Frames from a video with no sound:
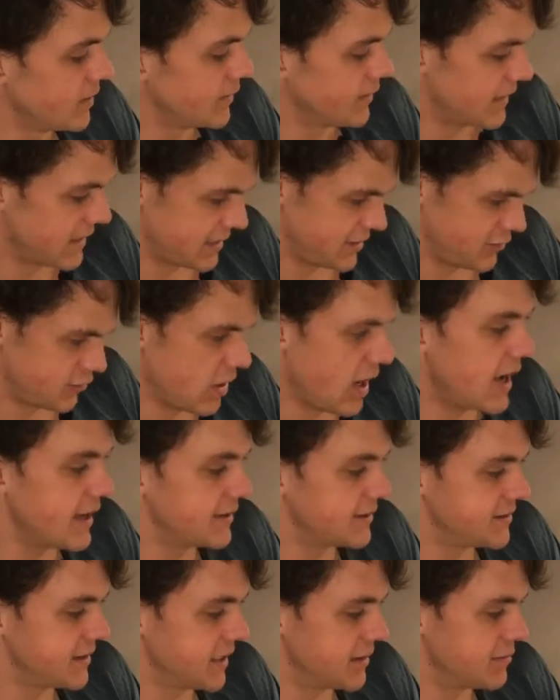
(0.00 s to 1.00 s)
That's right,
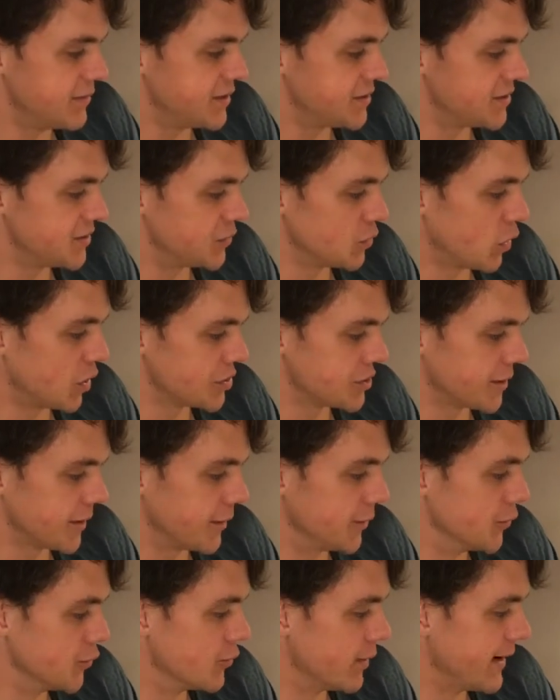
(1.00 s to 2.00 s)
said Mrs. Washer,
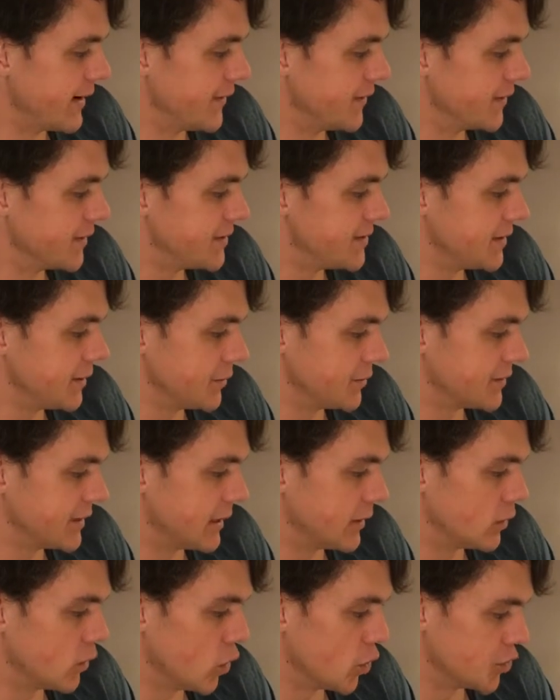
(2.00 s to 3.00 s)
who ran the
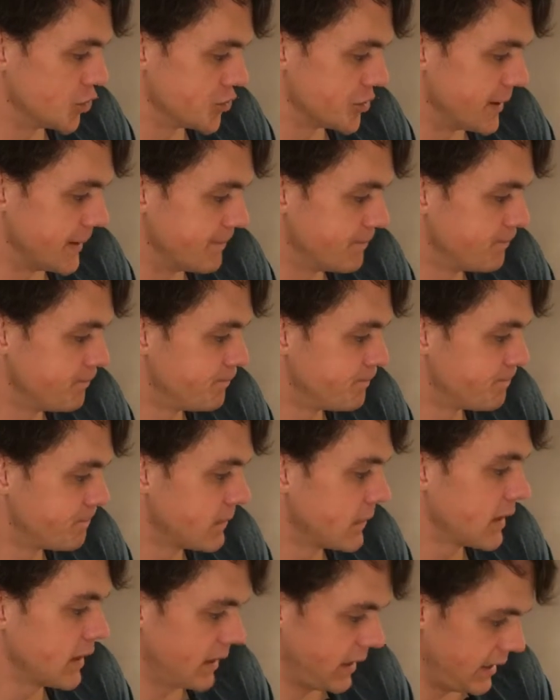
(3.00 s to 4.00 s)
Tittletown laundry.
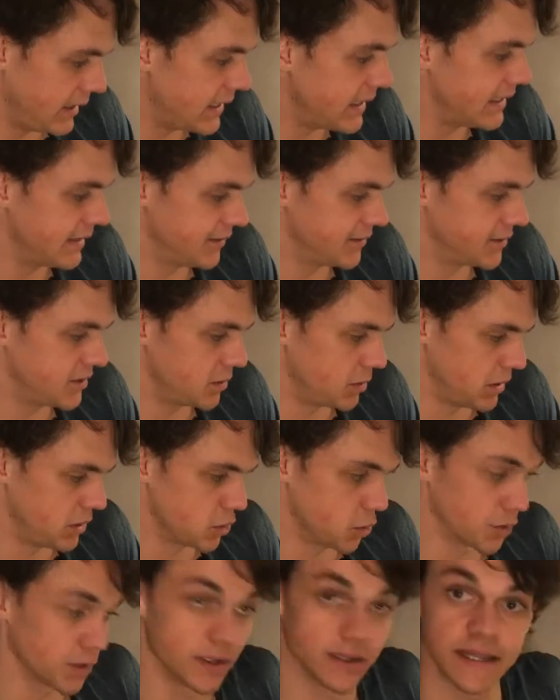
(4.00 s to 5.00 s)
He needs to be
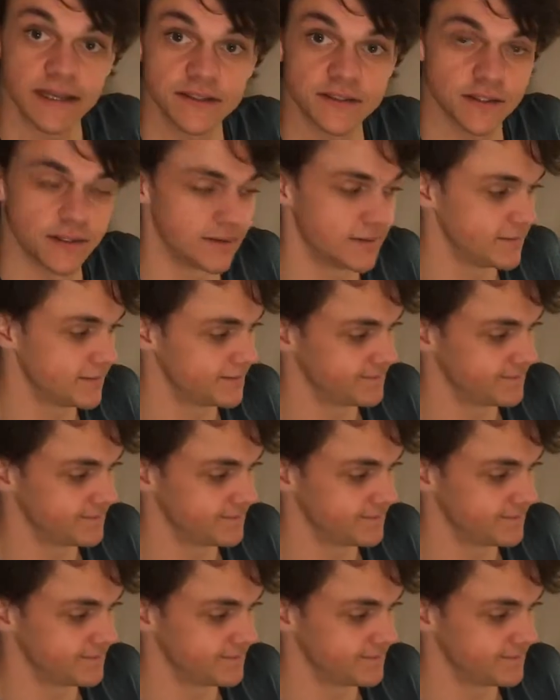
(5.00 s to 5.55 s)
taught a lesson.